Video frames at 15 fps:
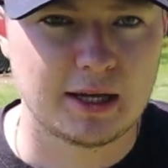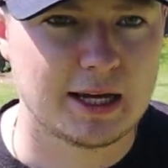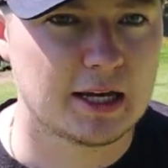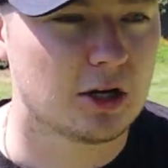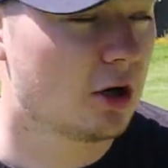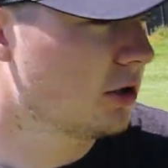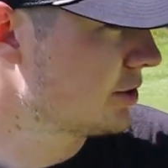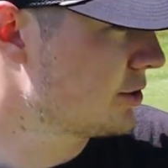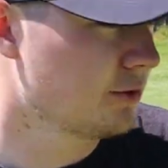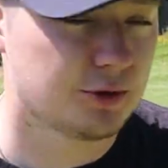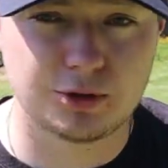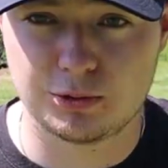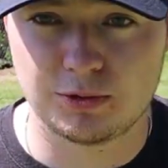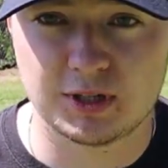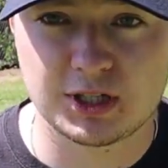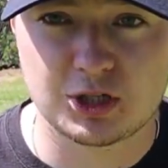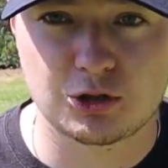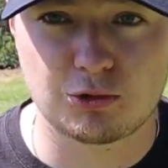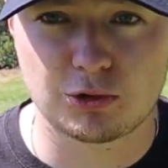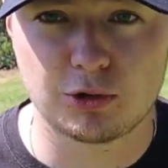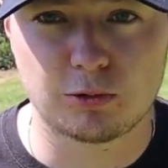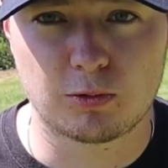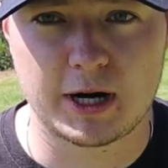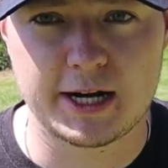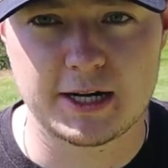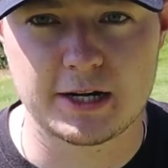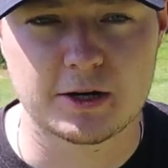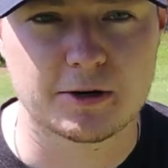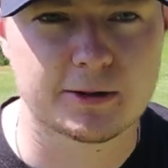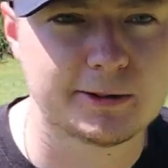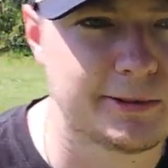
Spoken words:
and also do this drill right here.